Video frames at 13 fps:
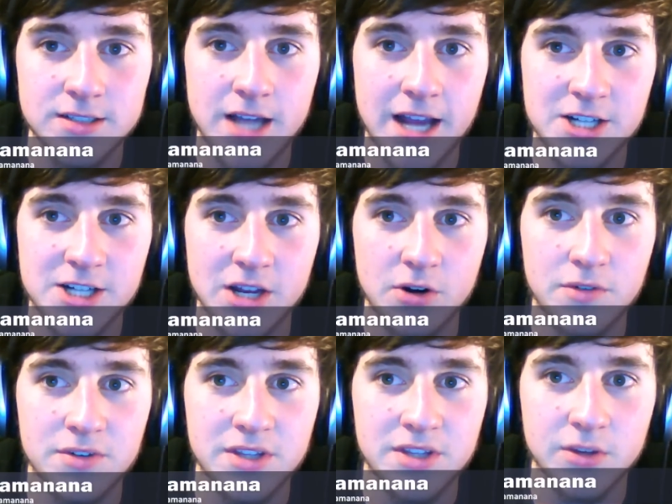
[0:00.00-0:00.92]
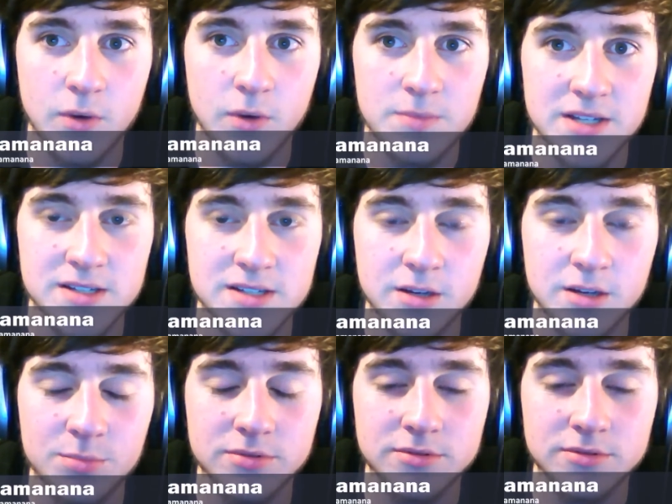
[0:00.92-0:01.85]
Actually, I don't even think their website's up.
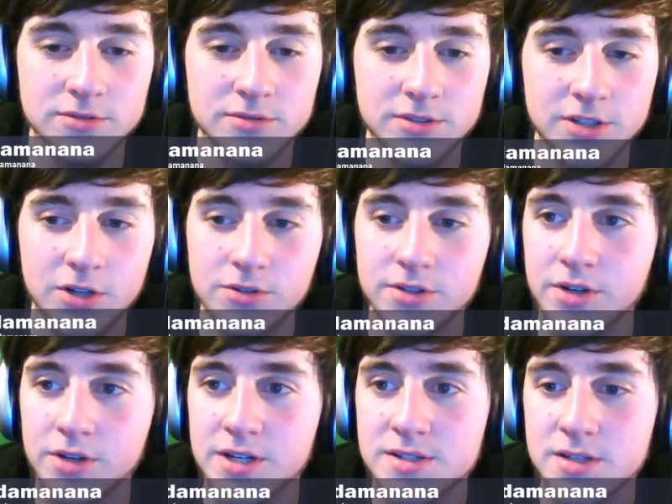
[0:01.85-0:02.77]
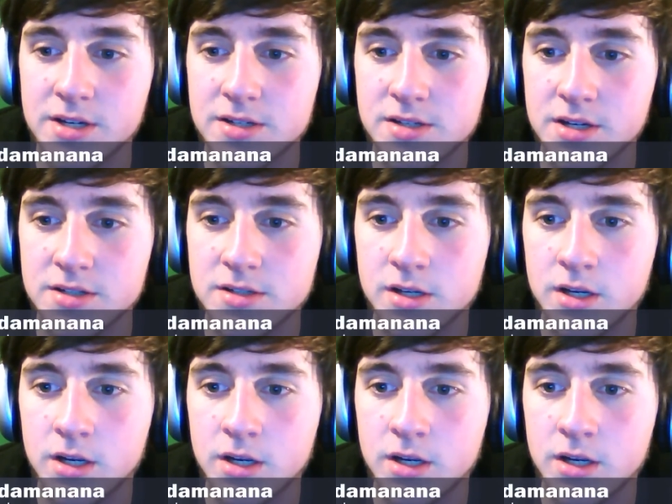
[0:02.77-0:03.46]
Oh no, it is. It is. It is.